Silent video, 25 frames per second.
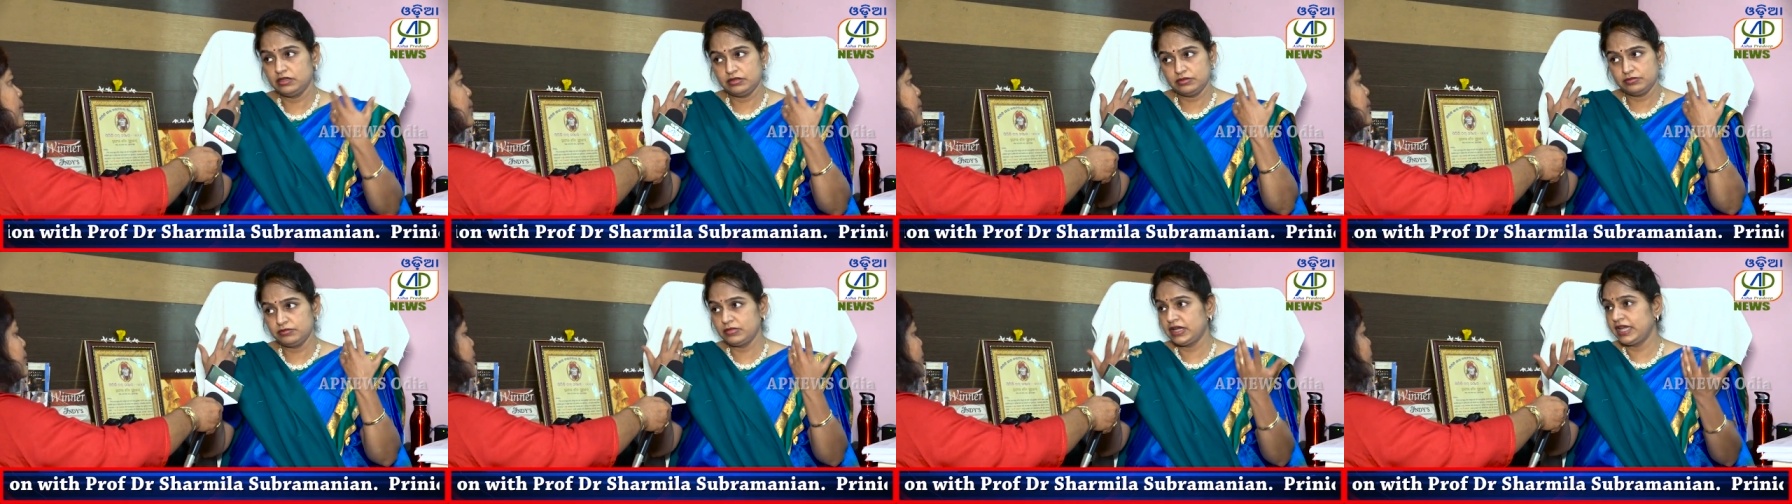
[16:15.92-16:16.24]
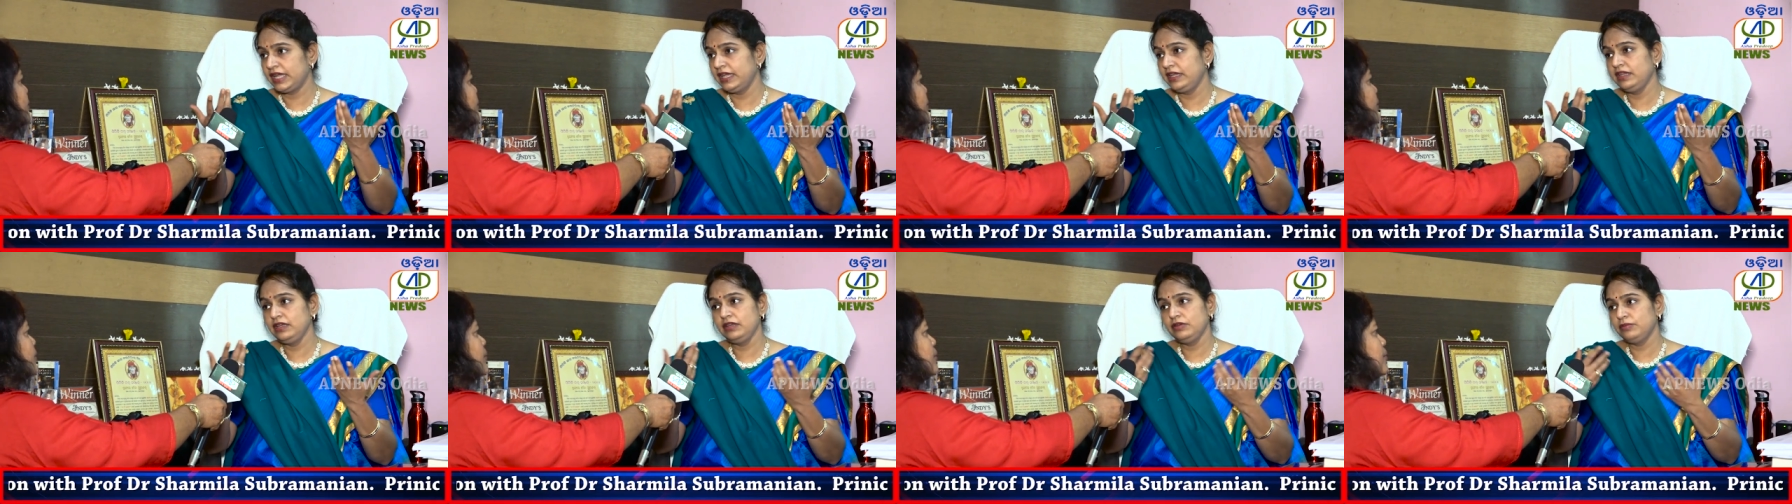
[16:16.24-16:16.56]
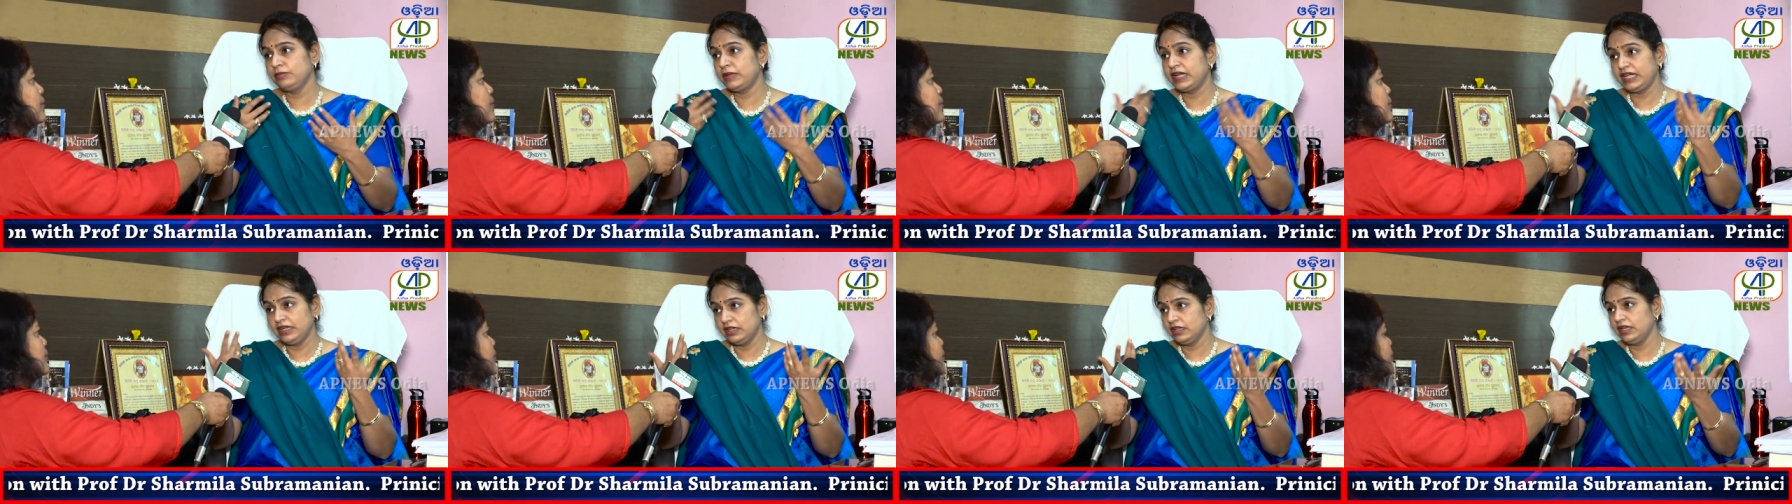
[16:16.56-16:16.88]
mind,
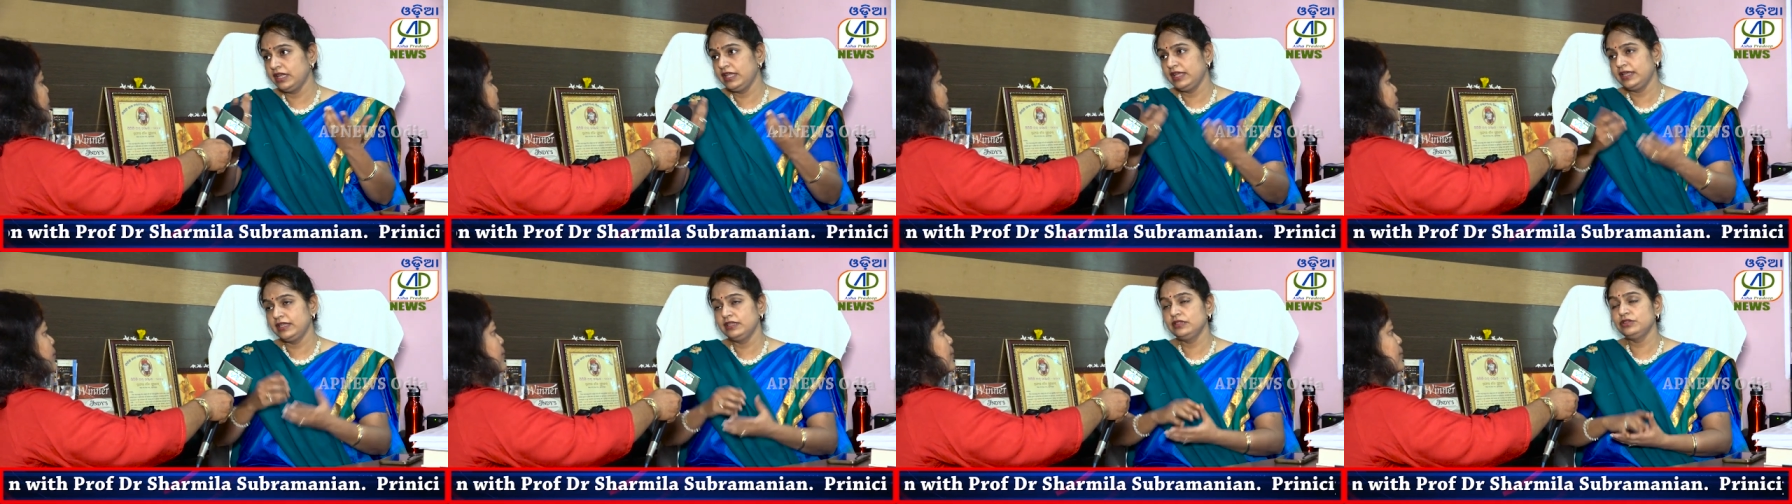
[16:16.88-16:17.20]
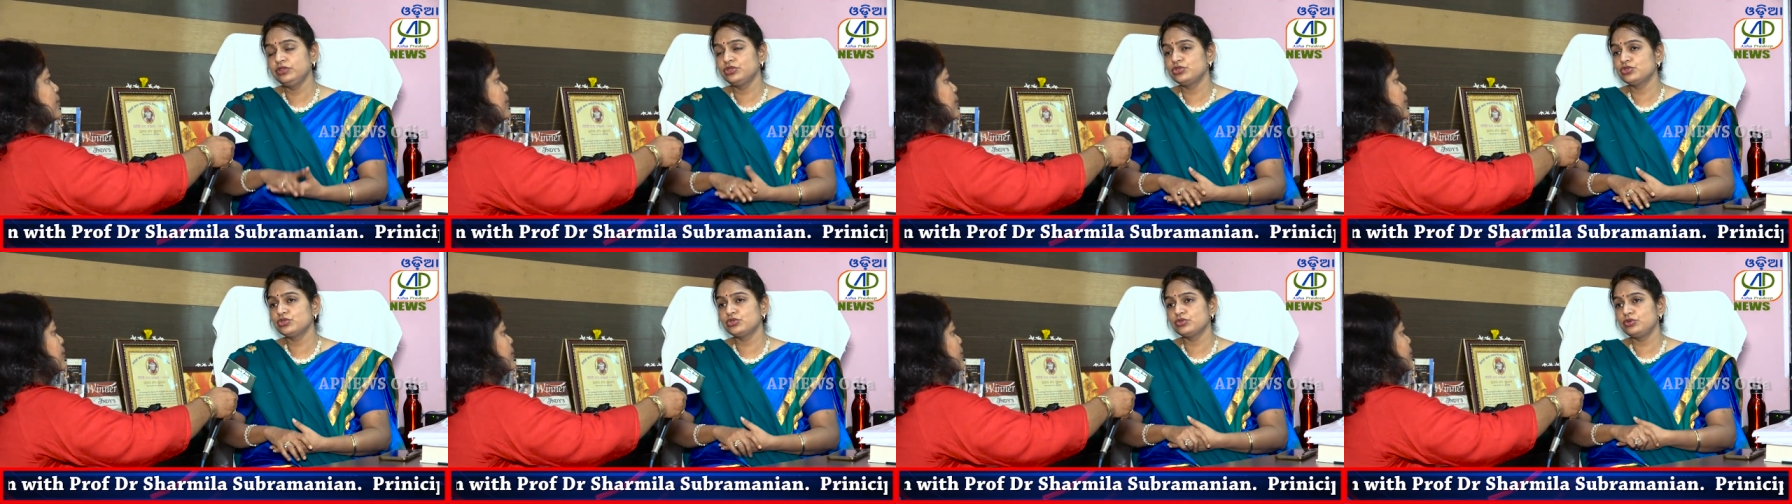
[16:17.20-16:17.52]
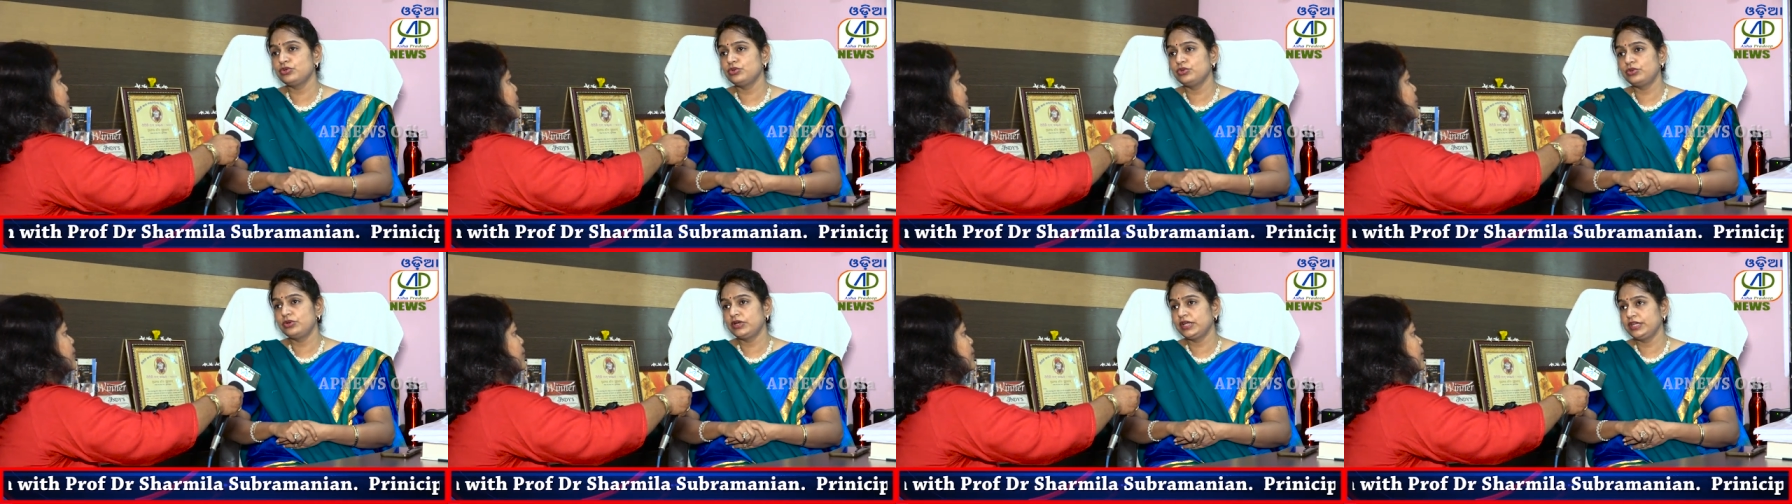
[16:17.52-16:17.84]
mental health.
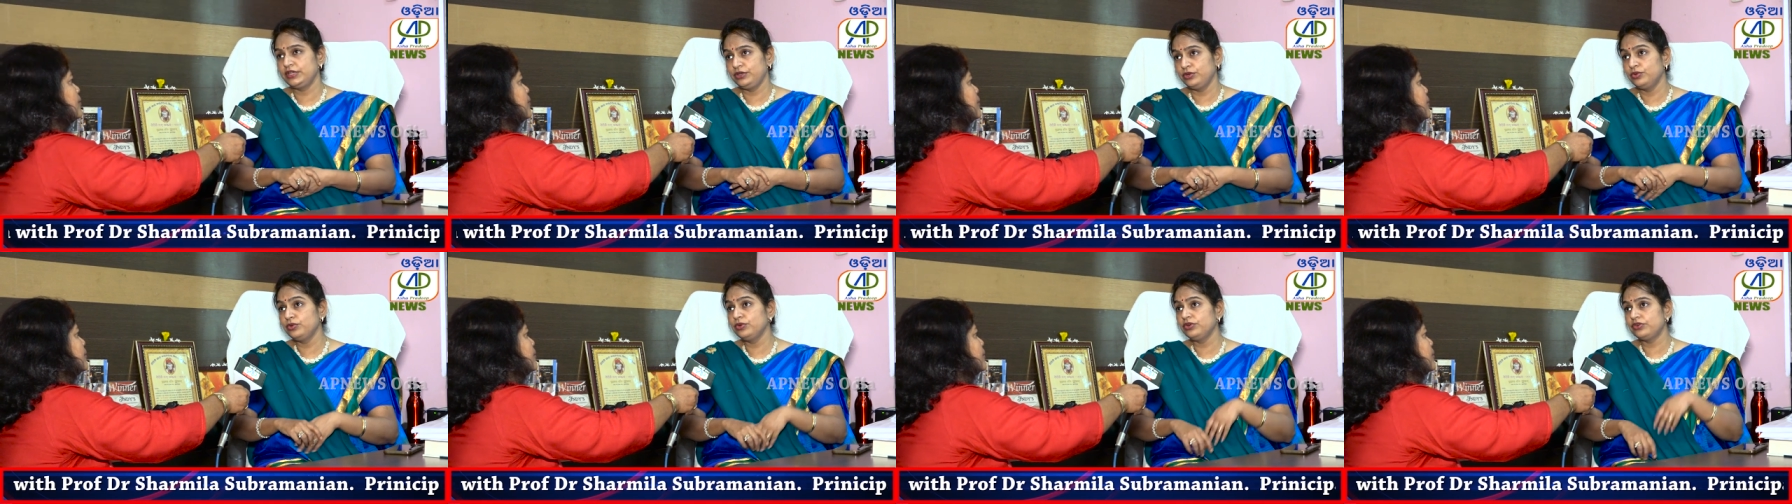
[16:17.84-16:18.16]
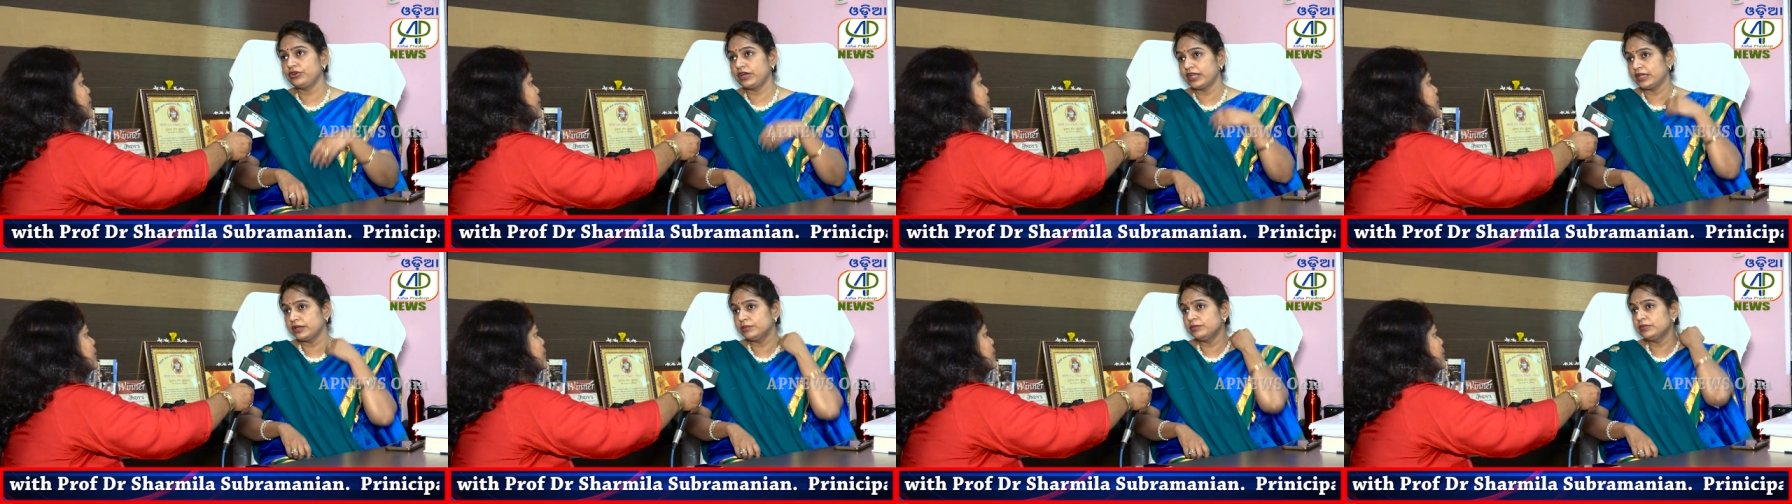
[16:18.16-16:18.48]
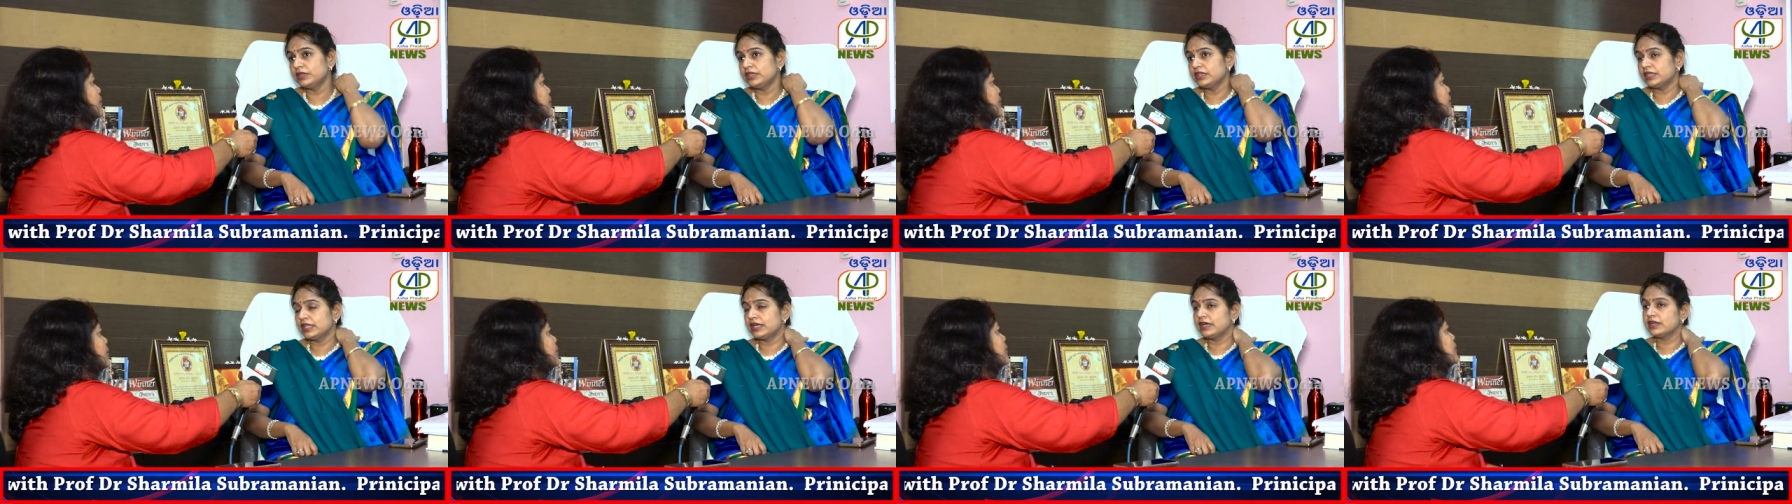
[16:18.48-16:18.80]
So I don't
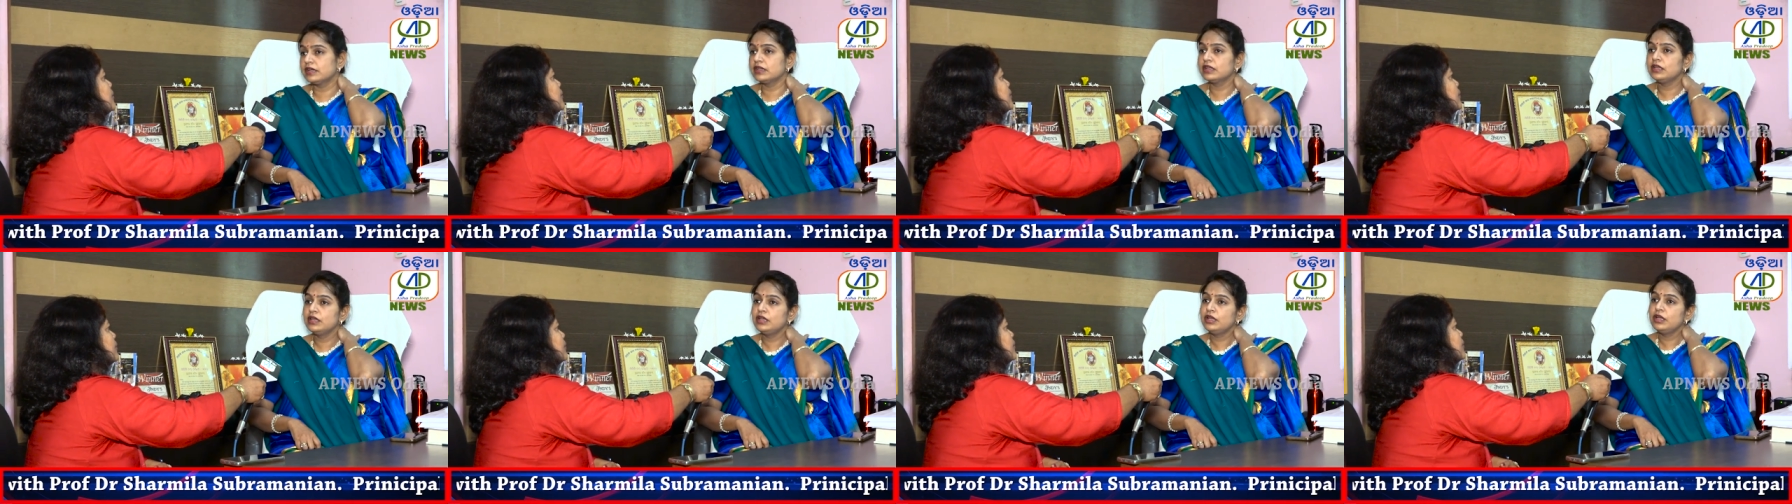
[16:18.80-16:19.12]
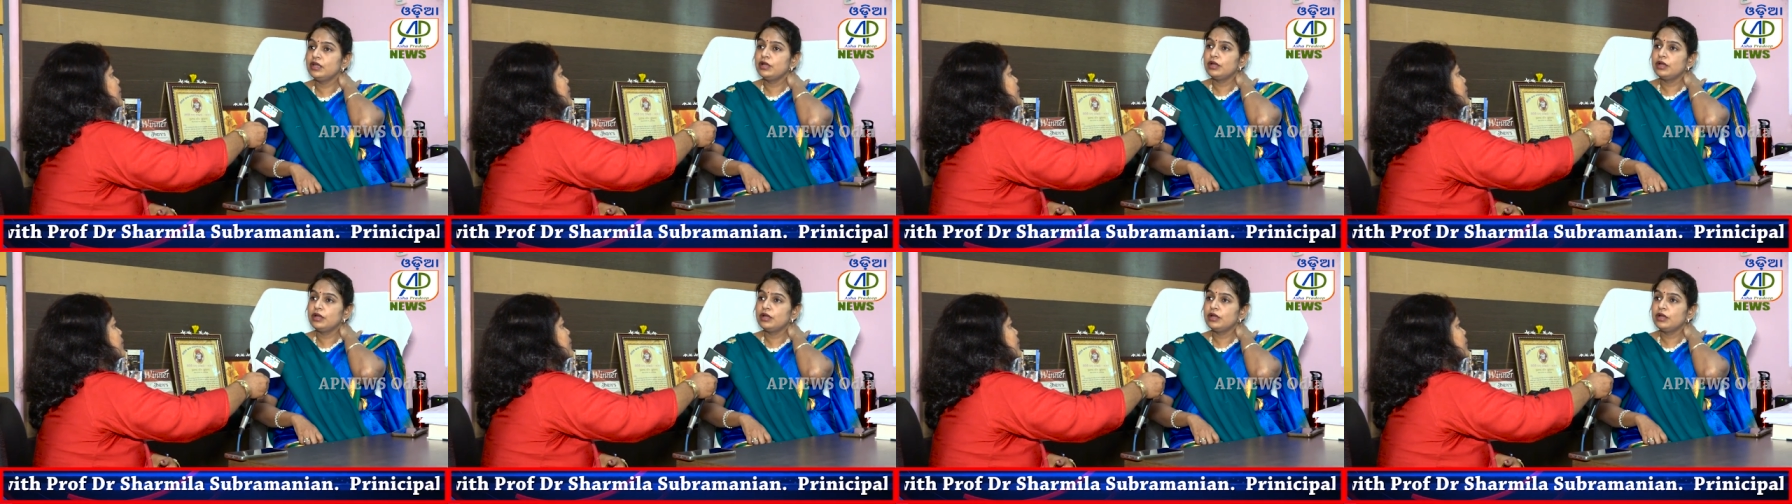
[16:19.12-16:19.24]
recommend that.